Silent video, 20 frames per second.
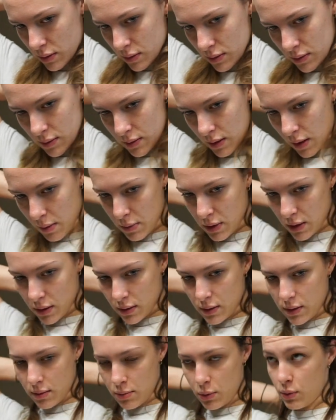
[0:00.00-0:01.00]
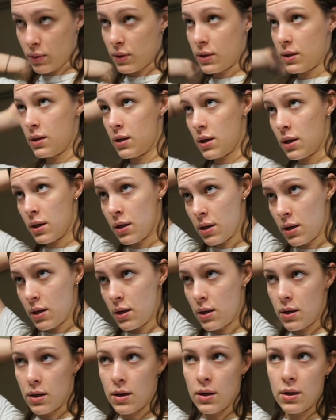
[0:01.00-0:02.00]
That makes the most
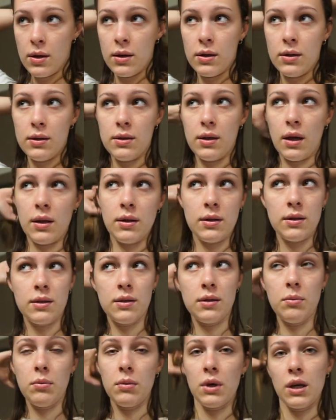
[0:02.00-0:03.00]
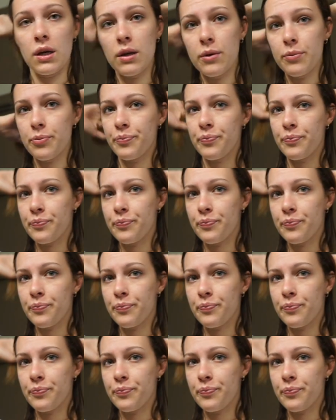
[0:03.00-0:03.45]
sense to me.